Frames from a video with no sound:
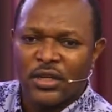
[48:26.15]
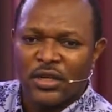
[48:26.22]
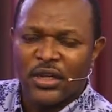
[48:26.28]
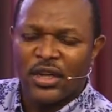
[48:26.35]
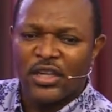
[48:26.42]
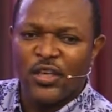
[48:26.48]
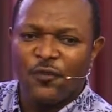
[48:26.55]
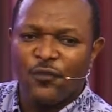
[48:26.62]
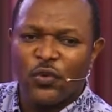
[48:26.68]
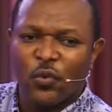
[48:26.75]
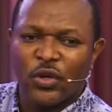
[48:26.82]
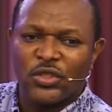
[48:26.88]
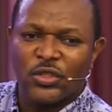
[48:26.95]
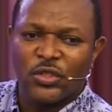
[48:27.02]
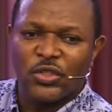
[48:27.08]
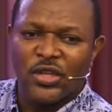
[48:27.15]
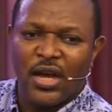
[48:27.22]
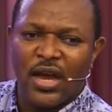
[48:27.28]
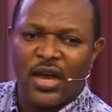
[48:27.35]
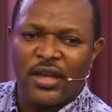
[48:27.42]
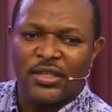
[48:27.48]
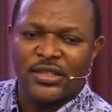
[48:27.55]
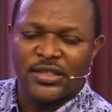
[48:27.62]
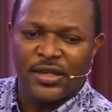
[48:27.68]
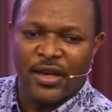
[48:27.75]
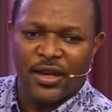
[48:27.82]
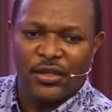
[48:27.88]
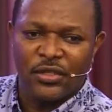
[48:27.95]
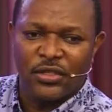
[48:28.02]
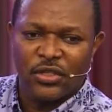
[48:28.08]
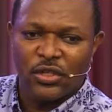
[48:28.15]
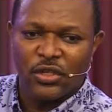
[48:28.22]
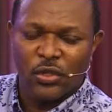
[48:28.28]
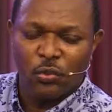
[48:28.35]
that if you were to die tonight,